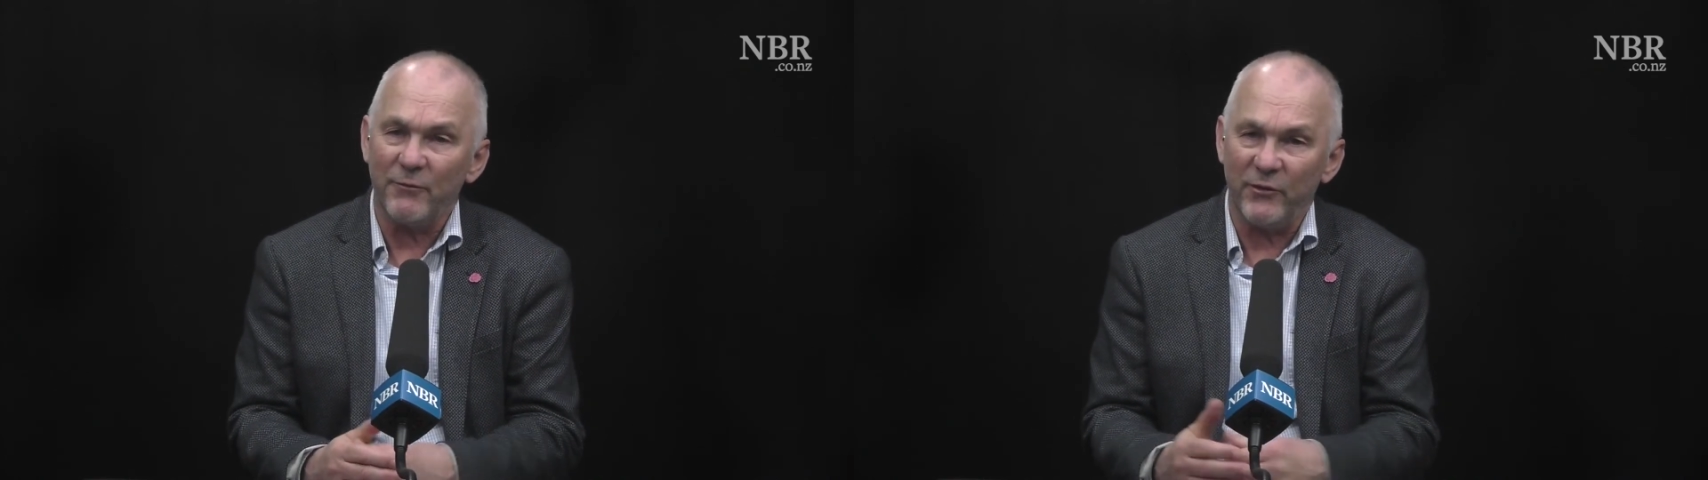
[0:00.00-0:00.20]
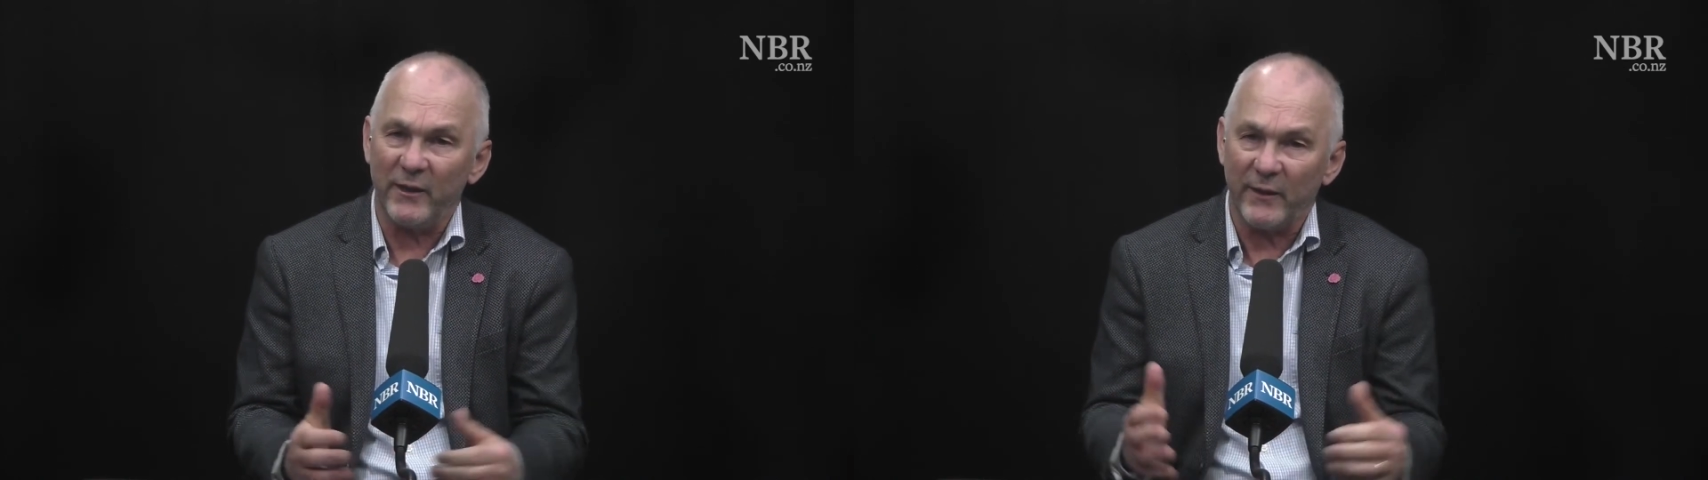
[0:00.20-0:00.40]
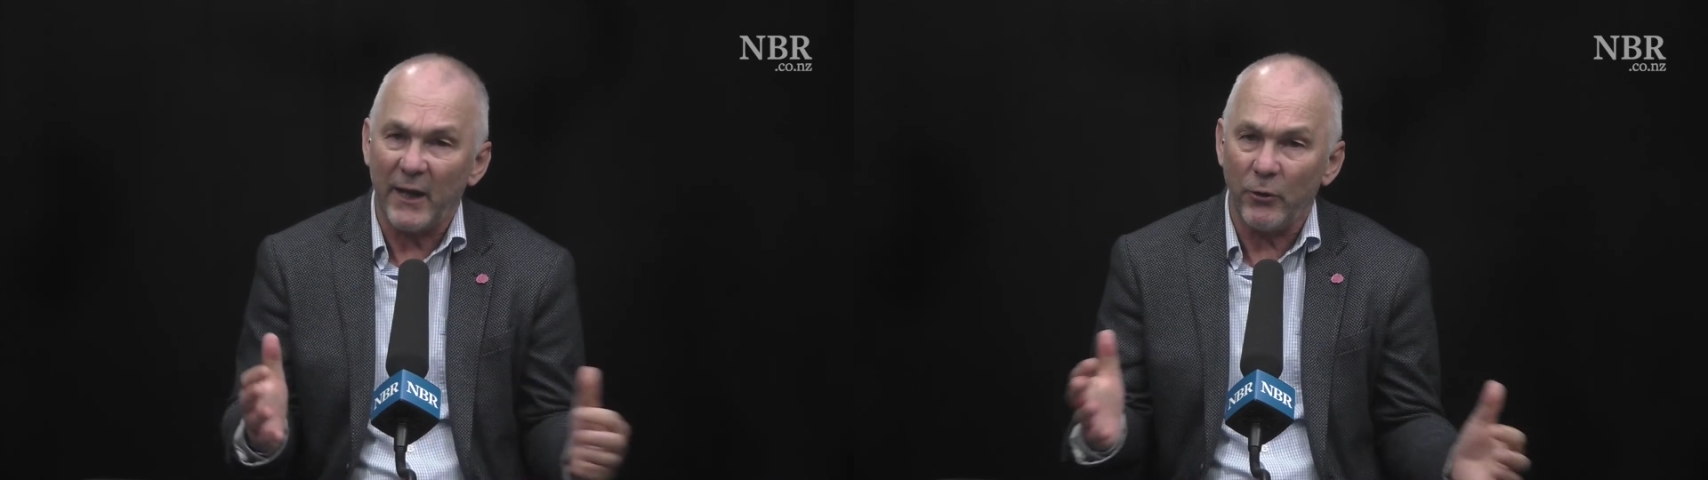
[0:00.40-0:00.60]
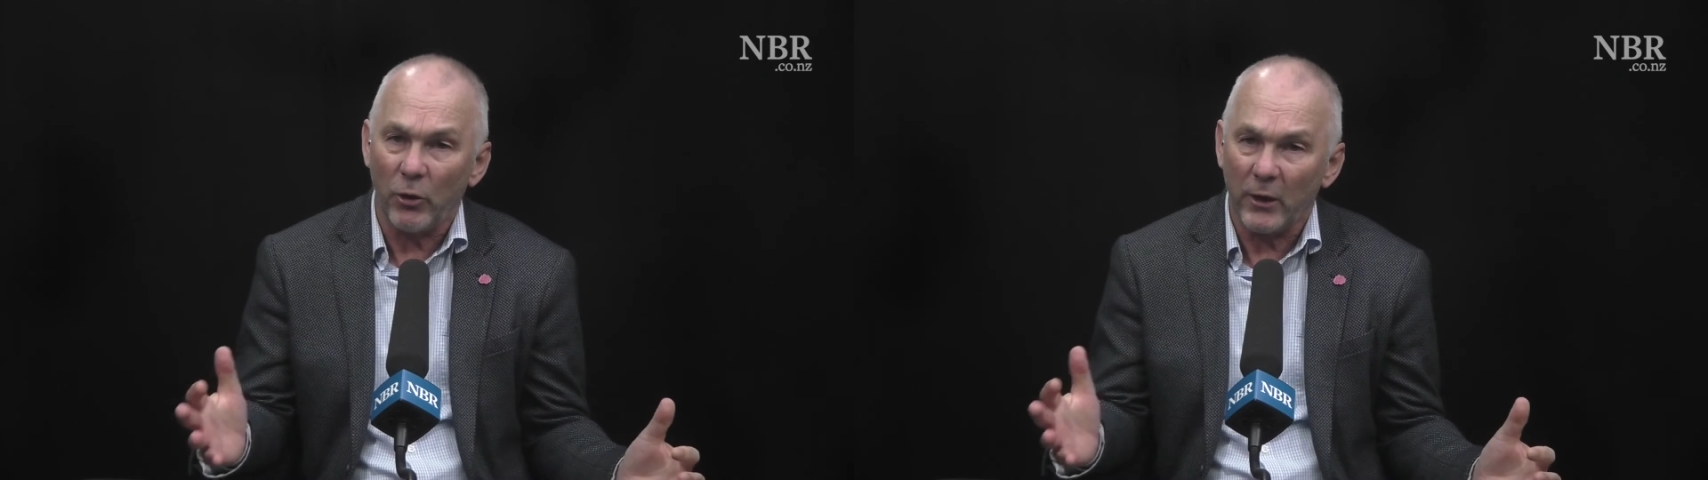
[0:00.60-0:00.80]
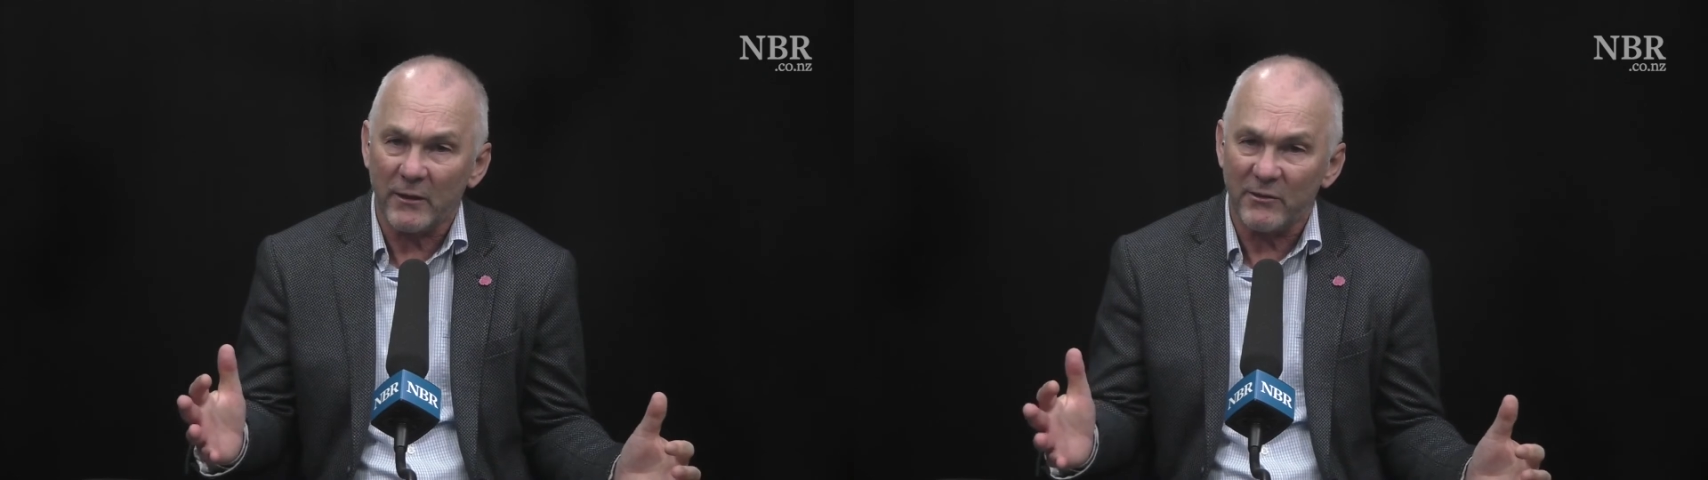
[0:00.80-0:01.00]
have said they're
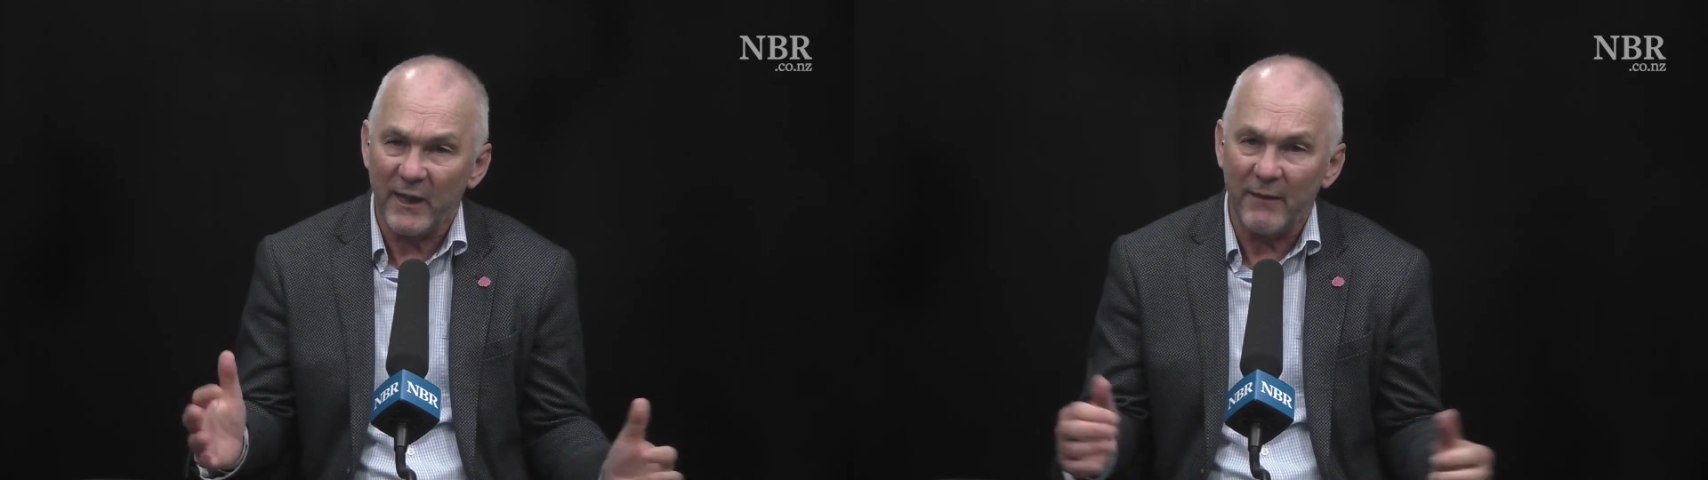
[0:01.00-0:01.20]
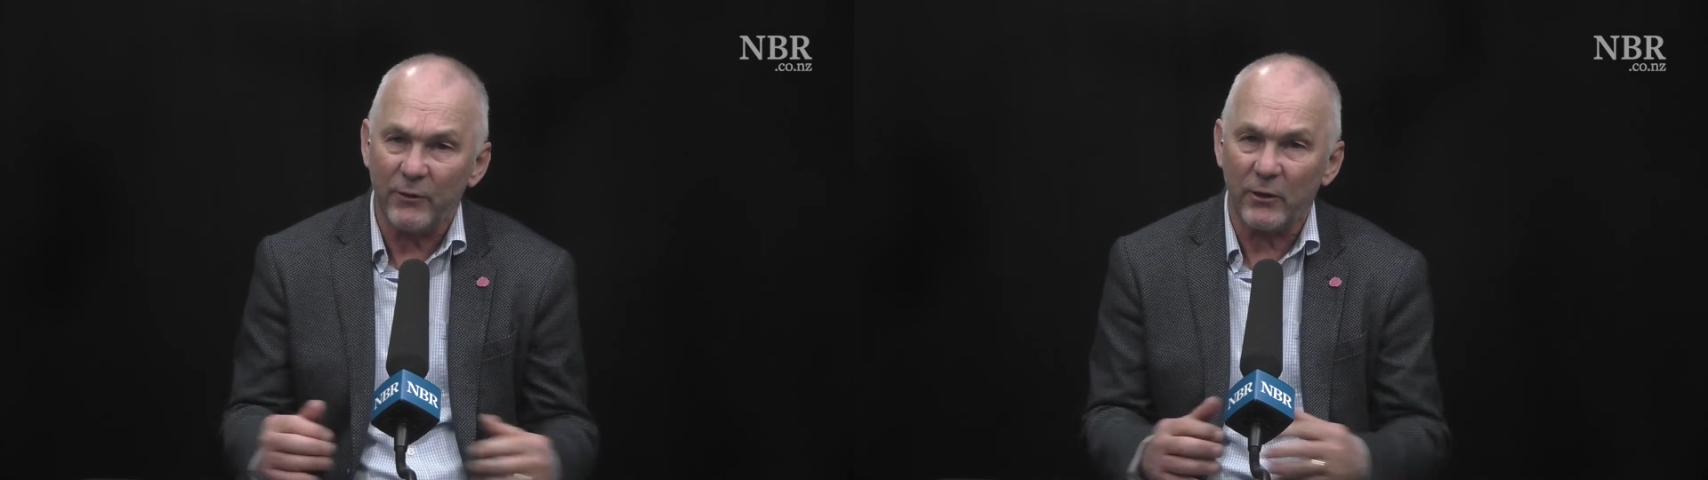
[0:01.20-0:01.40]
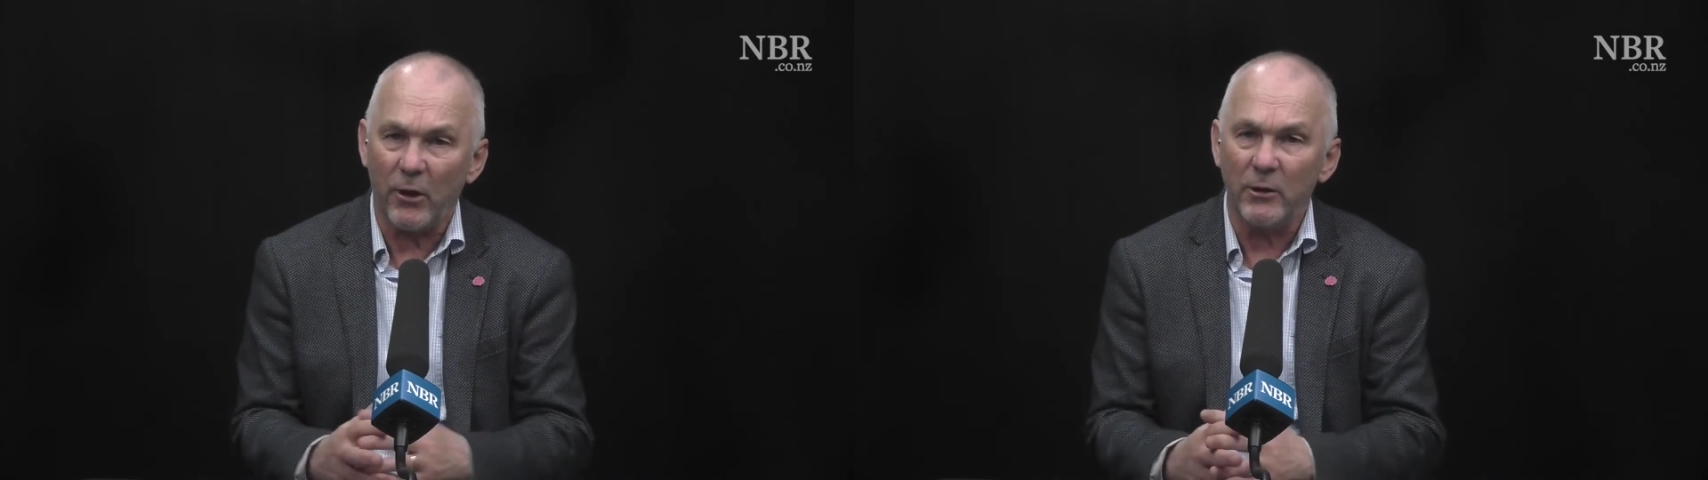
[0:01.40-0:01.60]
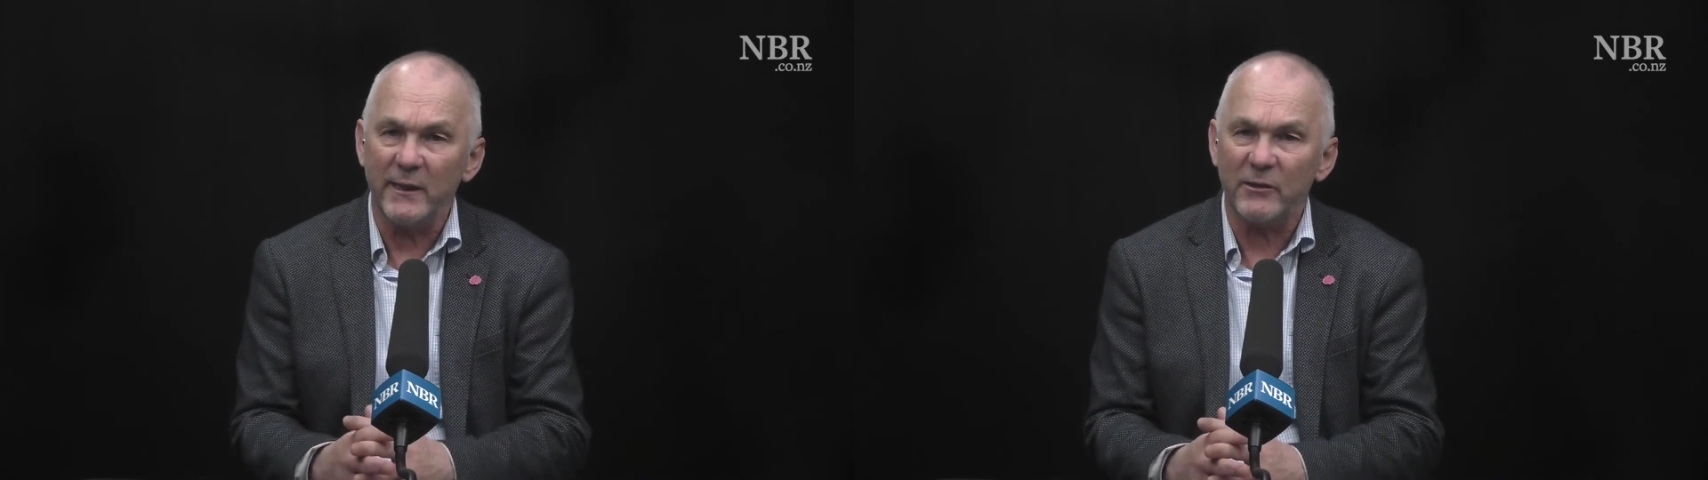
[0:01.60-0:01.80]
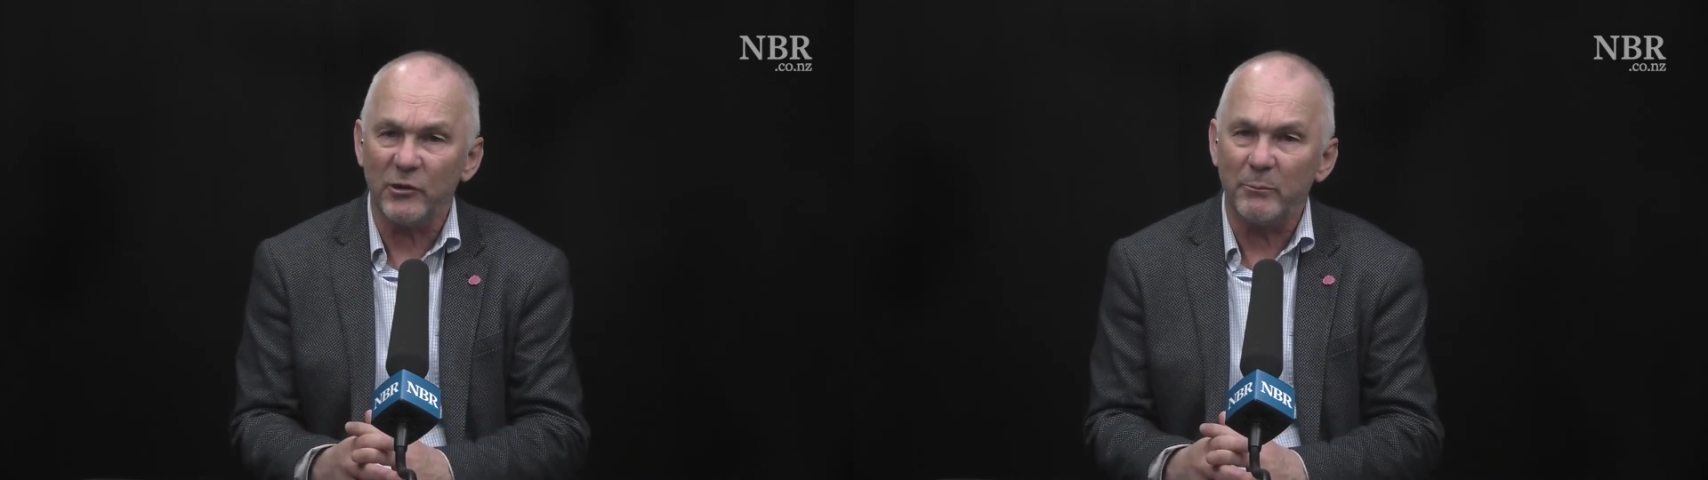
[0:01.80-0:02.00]
not going to stand for the
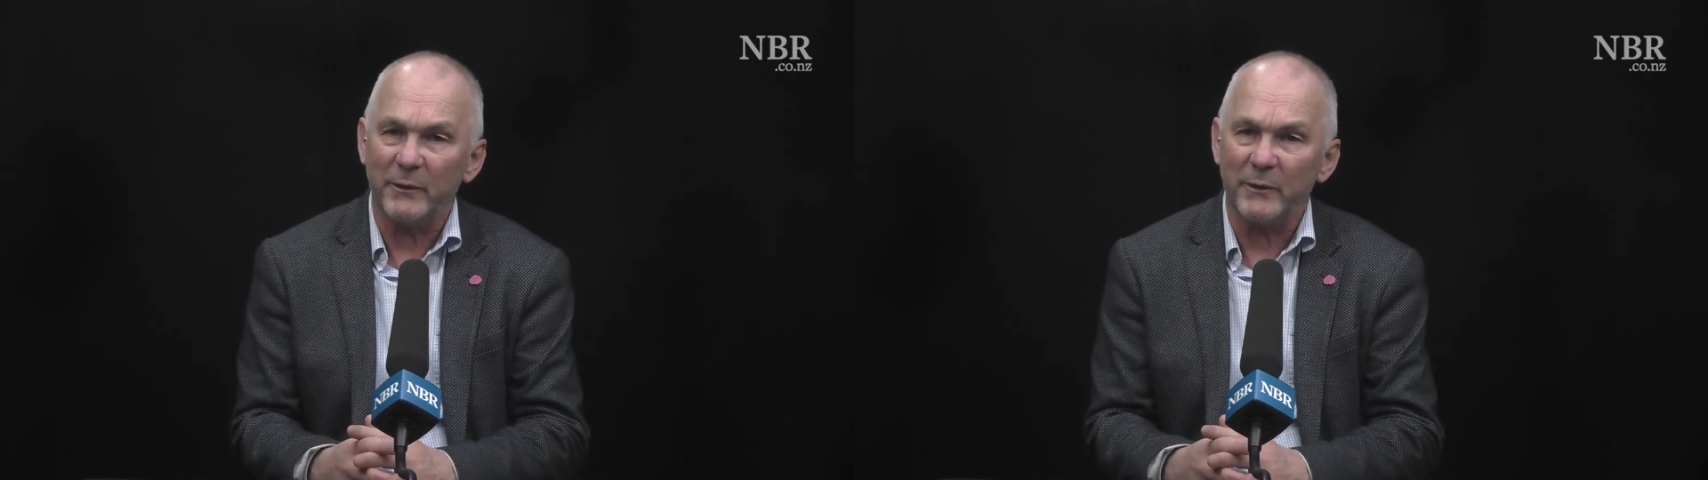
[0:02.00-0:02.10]
co-leadership,